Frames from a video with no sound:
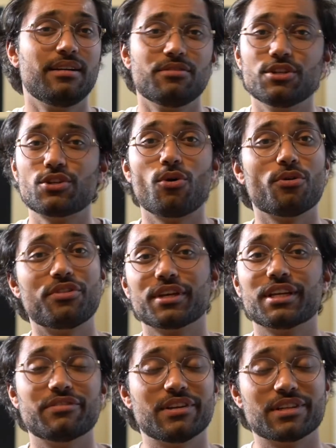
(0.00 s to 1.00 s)
this whole thing
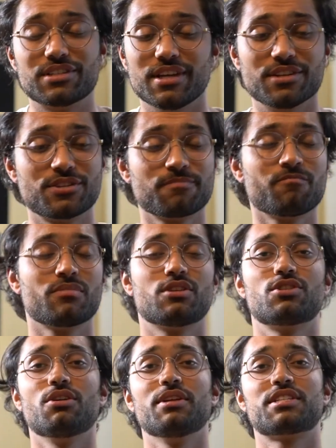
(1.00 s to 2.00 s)
even exists.
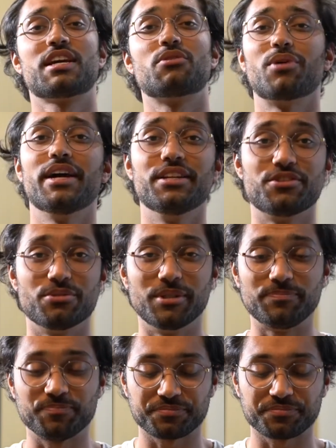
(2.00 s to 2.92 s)
So let's get right into it.